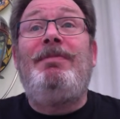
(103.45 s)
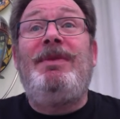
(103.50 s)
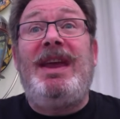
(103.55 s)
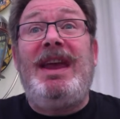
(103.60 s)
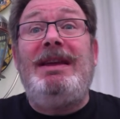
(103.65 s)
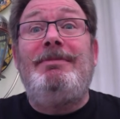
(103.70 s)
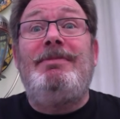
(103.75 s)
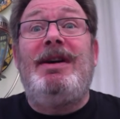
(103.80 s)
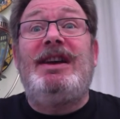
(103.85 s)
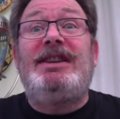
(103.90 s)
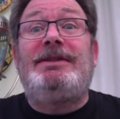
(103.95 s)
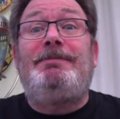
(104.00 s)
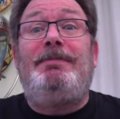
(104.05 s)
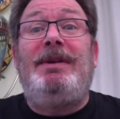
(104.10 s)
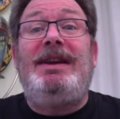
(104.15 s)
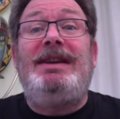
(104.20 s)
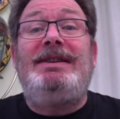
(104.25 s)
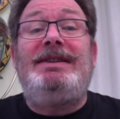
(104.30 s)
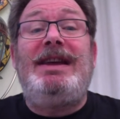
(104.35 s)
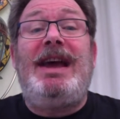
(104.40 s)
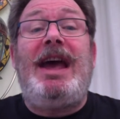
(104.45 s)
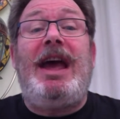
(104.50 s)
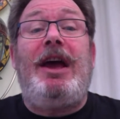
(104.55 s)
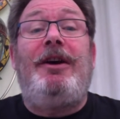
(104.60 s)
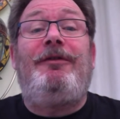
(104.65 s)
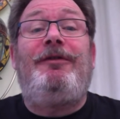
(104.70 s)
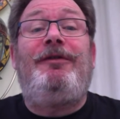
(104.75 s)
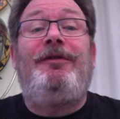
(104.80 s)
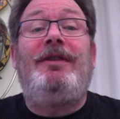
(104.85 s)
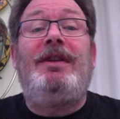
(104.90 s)
"He must be
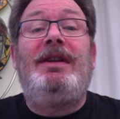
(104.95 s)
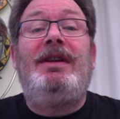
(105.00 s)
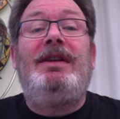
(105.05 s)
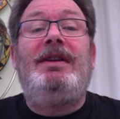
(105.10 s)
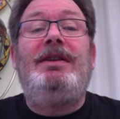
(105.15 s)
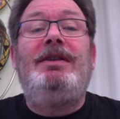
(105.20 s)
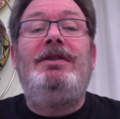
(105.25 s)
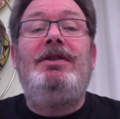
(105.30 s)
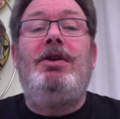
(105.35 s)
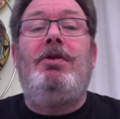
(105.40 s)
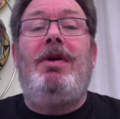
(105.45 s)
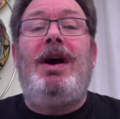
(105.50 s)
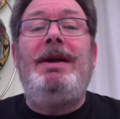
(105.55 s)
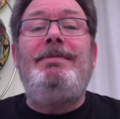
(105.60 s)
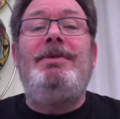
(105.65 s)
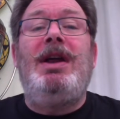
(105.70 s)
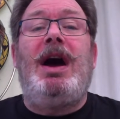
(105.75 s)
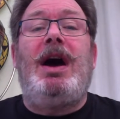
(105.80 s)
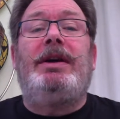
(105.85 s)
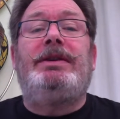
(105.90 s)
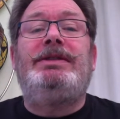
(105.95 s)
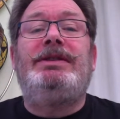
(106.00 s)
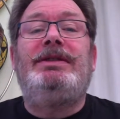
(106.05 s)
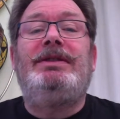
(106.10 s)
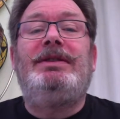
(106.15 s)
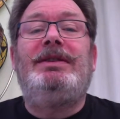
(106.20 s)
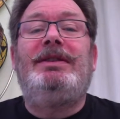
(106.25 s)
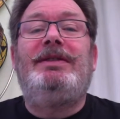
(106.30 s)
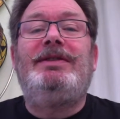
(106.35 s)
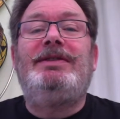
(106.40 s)
deaf." "No, I'm not,"
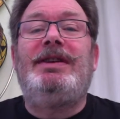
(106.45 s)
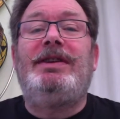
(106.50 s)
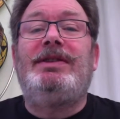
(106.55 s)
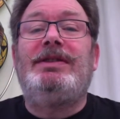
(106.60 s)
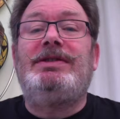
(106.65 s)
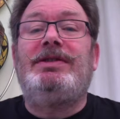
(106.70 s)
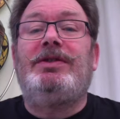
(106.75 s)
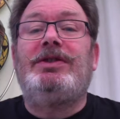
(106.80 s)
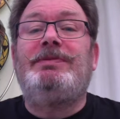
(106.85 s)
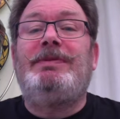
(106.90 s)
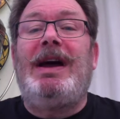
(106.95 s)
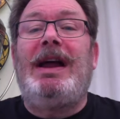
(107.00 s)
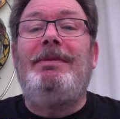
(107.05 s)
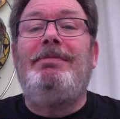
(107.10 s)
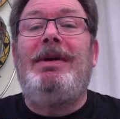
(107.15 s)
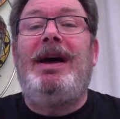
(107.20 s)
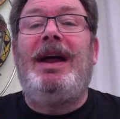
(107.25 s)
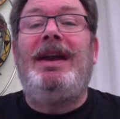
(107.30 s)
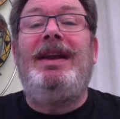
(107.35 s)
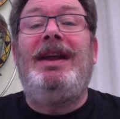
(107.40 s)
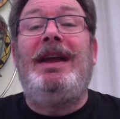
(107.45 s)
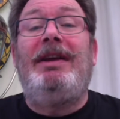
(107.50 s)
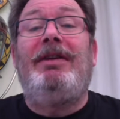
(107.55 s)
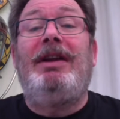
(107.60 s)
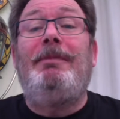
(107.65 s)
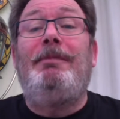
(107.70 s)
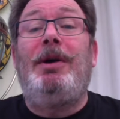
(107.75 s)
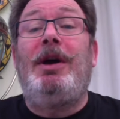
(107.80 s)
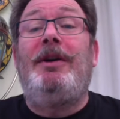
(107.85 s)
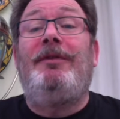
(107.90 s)
said the saucepan man,
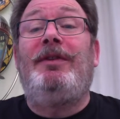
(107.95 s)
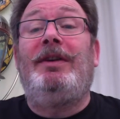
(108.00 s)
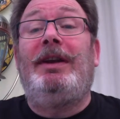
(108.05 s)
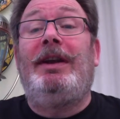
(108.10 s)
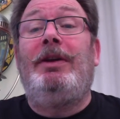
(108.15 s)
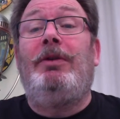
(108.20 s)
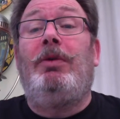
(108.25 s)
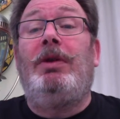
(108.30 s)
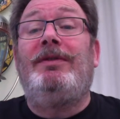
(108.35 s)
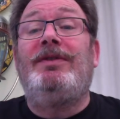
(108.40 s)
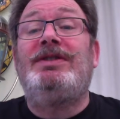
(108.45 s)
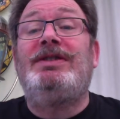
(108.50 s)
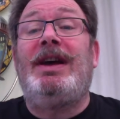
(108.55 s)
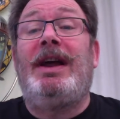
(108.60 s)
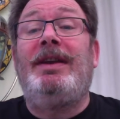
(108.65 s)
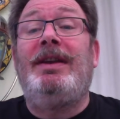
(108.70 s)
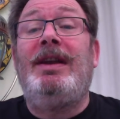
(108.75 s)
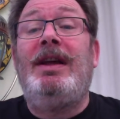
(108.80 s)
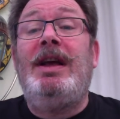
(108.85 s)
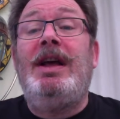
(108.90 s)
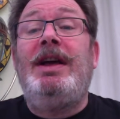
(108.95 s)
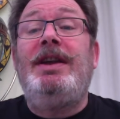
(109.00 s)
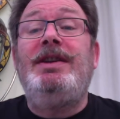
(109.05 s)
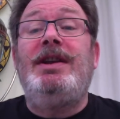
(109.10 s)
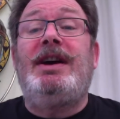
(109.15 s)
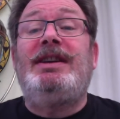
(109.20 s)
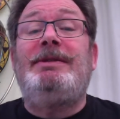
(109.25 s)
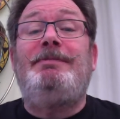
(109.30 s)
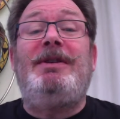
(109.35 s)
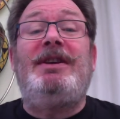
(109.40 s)
hearing perfectly all of a sudden.
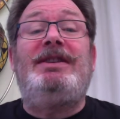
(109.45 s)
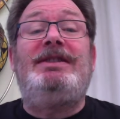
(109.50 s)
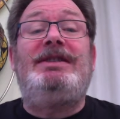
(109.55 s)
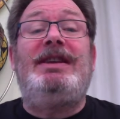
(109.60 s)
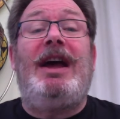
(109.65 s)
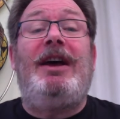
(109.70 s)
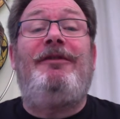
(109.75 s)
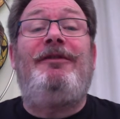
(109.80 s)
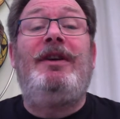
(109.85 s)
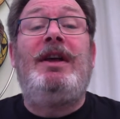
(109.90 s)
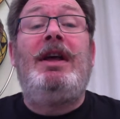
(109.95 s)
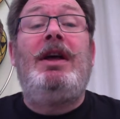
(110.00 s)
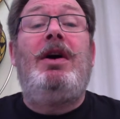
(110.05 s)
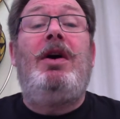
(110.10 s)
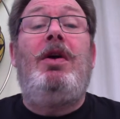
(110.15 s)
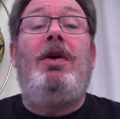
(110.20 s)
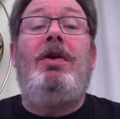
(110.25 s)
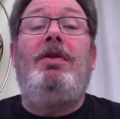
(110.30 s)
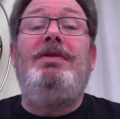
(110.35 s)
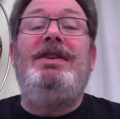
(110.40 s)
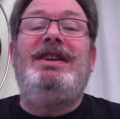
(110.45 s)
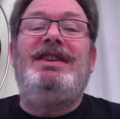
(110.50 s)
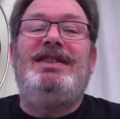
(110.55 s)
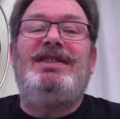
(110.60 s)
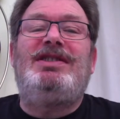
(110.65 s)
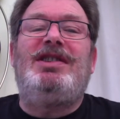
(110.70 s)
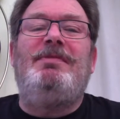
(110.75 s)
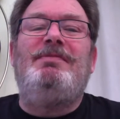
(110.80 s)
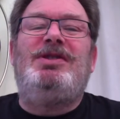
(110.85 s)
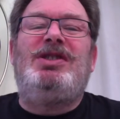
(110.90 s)
"Not a bit deaf. Only
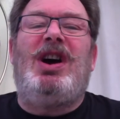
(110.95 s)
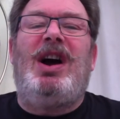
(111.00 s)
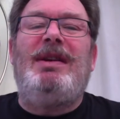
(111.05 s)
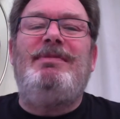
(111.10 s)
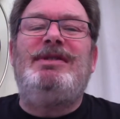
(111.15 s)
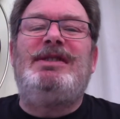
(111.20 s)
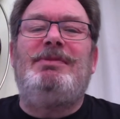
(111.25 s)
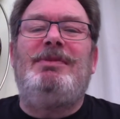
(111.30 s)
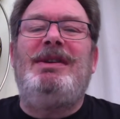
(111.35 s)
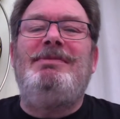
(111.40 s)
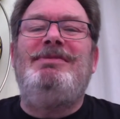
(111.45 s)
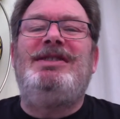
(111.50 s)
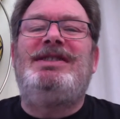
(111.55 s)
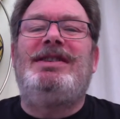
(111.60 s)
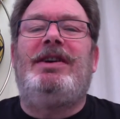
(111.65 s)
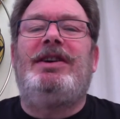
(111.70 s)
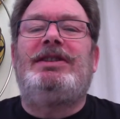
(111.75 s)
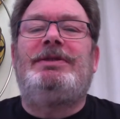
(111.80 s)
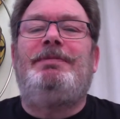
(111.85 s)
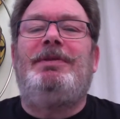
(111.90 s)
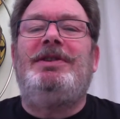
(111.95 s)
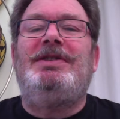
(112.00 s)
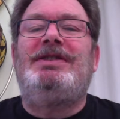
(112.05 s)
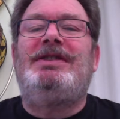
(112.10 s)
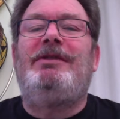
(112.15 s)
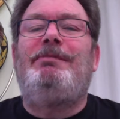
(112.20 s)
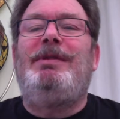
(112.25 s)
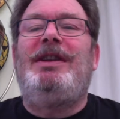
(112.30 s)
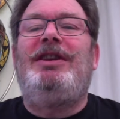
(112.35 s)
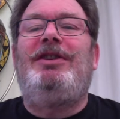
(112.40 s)
sometimes, when my saucepans
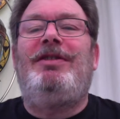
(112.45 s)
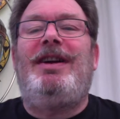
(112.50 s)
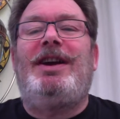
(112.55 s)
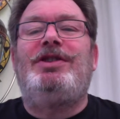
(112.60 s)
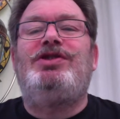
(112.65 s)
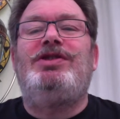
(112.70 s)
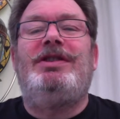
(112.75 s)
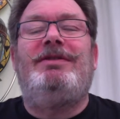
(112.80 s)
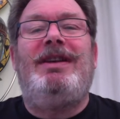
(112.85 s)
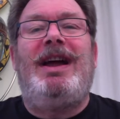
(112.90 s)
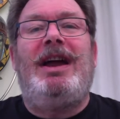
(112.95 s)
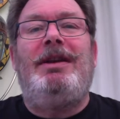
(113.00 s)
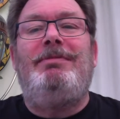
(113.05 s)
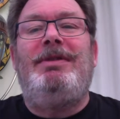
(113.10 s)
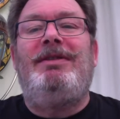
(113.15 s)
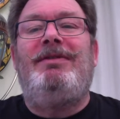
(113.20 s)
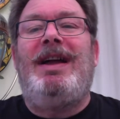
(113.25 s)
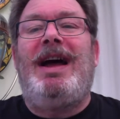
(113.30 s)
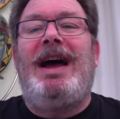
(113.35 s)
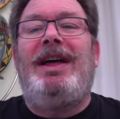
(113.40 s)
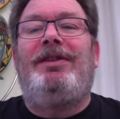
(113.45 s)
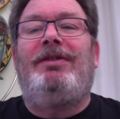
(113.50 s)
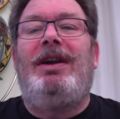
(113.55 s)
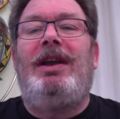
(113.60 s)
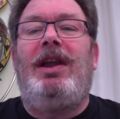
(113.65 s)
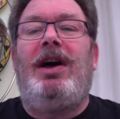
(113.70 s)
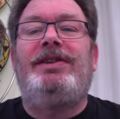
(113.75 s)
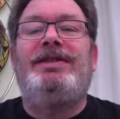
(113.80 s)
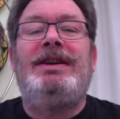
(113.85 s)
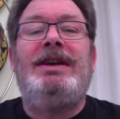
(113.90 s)
have been crashing around me rather a
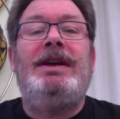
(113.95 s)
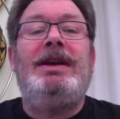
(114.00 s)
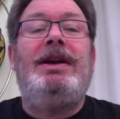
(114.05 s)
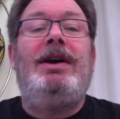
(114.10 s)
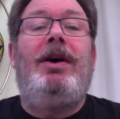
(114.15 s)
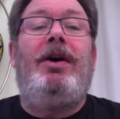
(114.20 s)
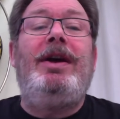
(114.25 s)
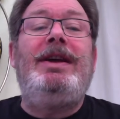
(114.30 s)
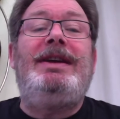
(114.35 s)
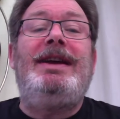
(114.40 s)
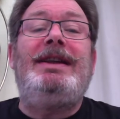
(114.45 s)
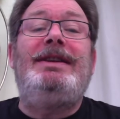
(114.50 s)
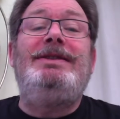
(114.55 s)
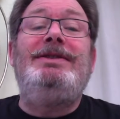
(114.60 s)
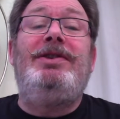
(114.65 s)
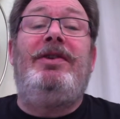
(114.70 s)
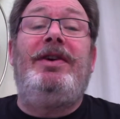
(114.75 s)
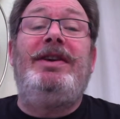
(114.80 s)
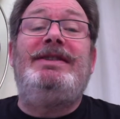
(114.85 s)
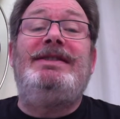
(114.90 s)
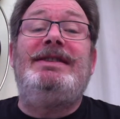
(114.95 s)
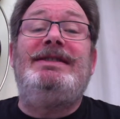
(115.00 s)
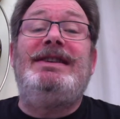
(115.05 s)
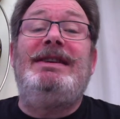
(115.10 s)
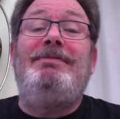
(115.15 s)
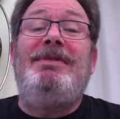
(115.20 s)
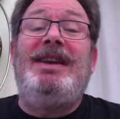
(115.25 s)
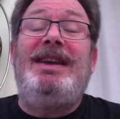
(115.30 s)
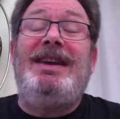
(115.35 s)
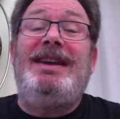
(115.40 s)
lot, I get noises
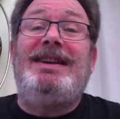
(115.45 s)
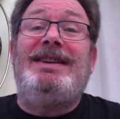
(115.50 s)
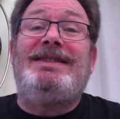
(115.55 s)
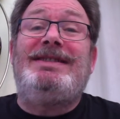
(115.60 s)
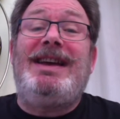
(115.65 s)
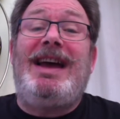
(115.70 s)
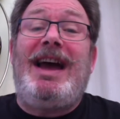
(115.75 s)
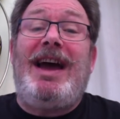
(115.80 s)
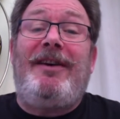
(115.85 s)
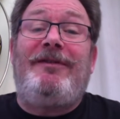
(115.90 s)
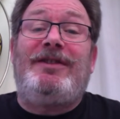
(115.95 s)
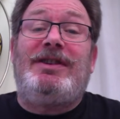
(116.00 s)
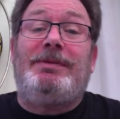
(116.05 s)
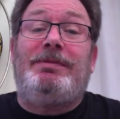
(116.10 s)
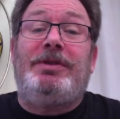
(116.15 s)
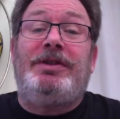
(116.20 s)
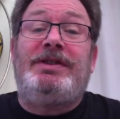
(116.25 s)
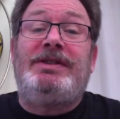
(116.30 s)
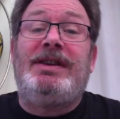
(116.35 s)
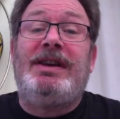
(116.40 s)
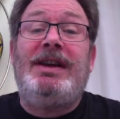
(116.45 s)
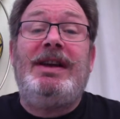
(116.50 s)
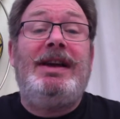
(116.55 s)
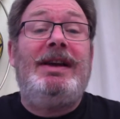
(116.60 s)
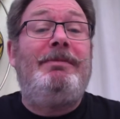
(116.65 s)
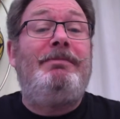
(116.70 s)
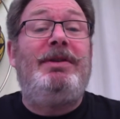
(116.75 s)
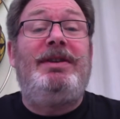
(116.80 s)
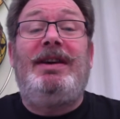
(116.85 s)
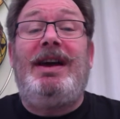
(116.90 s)
in my ears afterwards,
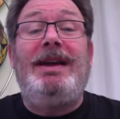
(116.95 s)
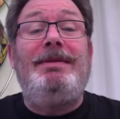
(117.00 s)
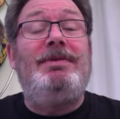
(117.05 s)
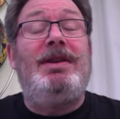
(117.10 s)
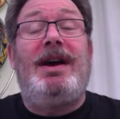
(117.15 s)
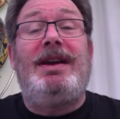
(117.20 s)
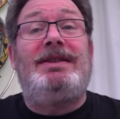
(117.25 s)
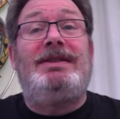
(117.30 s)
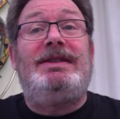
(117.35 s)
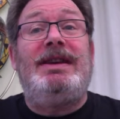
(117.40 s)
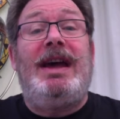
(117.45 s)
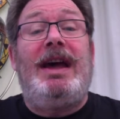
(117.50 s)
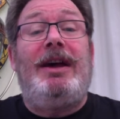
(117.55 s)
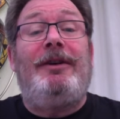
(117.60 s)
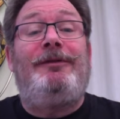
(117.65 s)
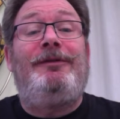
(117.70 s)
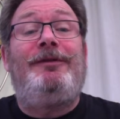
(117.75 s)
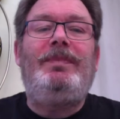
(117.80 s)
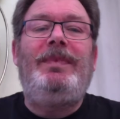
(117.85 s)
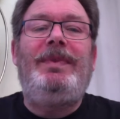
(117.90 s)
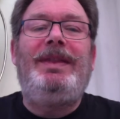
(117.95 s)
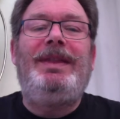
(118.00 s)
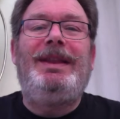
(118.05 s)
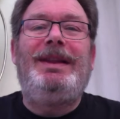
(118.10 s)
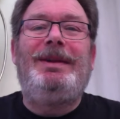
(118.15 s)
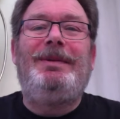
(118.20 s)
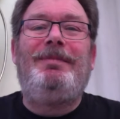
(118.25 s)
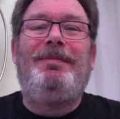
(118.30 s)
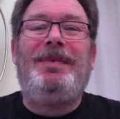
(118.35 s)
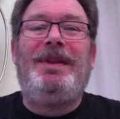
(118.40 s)
but I'm not deaf."
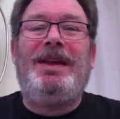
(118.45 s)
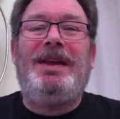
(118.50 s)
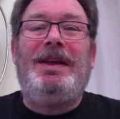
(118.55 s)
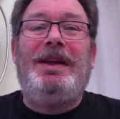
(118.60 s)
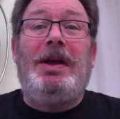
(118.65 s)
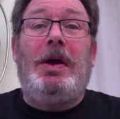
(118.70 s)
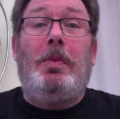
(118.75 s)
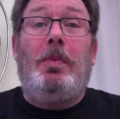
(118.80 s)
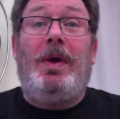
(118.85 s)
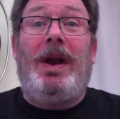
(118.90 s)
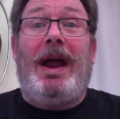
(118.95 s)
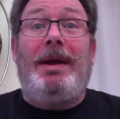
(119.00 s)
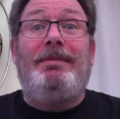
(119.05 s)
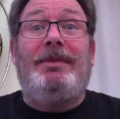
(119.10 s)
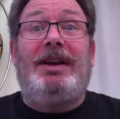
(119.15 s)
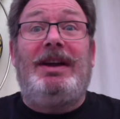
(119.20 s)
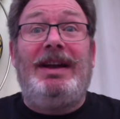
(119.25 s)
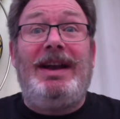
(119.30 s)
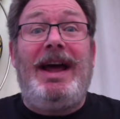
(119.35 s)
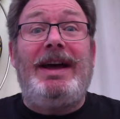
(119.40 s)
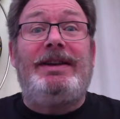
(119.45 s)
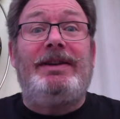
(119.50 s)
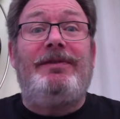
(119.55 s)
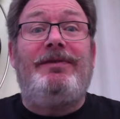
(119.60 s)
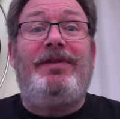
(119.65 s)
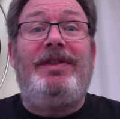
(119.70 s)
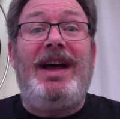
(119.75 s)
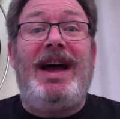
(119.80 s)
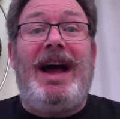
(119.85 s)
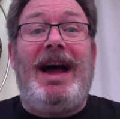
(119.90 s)
"Well, I'm glad of
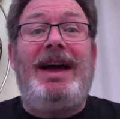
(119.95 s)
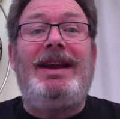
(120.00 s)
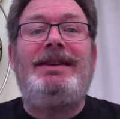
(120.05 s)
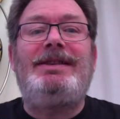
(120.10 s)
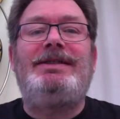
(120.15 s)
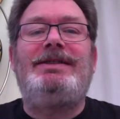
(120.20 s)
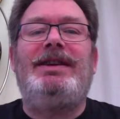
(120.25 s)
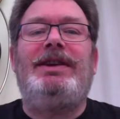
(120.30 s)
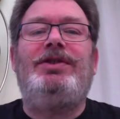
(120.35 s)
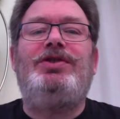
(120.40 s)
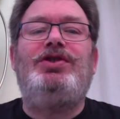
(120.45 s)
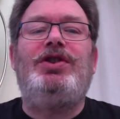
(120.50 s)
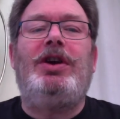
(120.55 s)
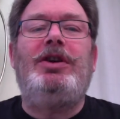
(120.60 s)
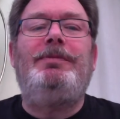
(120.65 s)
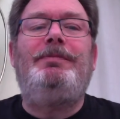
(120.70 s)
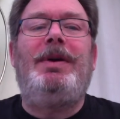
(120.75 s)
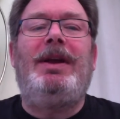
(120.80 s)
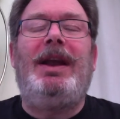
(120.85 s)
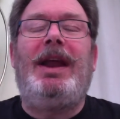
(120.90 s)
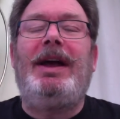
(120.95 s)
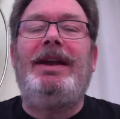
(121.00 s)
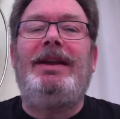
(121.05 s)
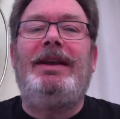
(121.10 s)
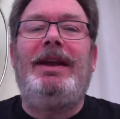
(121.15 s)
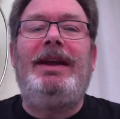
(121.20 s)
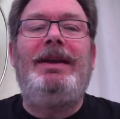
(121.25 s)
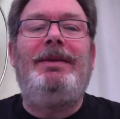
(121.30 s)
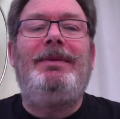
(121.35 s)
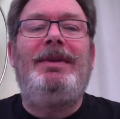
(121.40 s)
that," said Joe
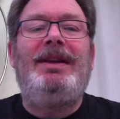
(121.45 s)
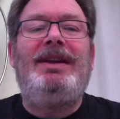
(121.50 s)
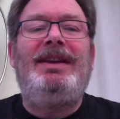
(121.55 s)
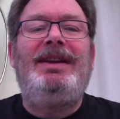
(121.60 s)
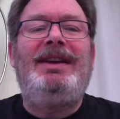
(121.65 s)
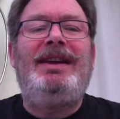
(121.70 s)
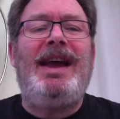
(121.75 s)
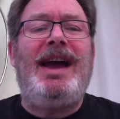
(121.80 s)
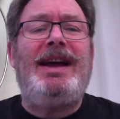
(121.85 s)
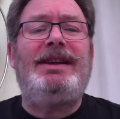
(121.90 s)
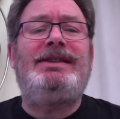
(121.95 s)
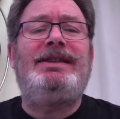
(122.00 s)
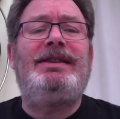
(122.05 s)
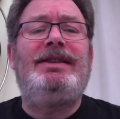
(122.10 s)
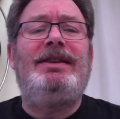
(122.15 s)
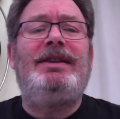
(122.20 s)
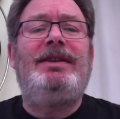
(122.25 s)
politely. "Cat?